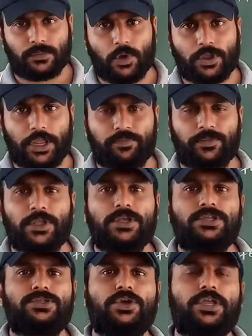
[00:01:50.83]
Okay,
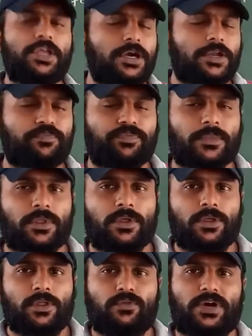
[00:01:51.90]
so here
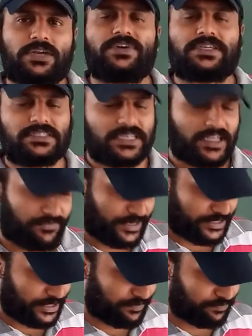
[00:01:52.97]
what was the
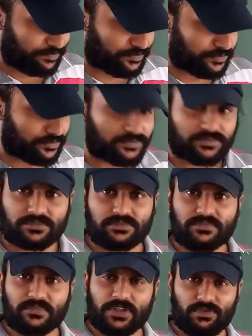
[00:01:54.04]
definition
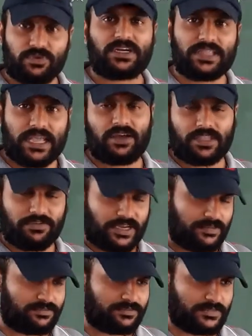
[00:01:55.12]
what they have given
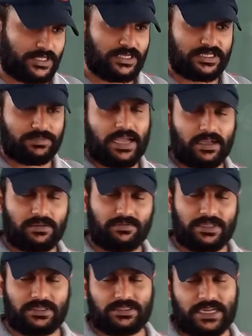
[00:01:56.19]
years back
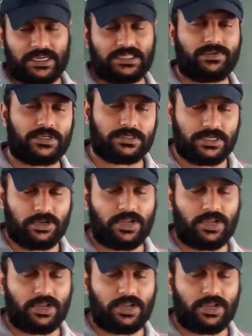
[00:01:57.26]
when the scientists were developing